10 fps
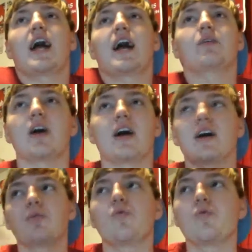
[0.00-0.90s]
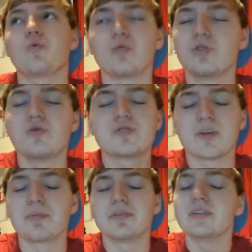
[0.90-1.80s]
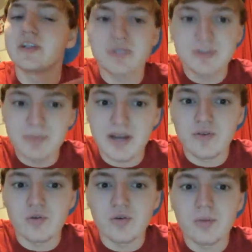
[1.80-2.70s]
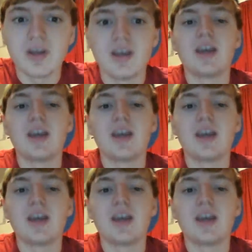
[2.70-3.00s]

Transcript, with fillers: I, I won't lose complete respect for him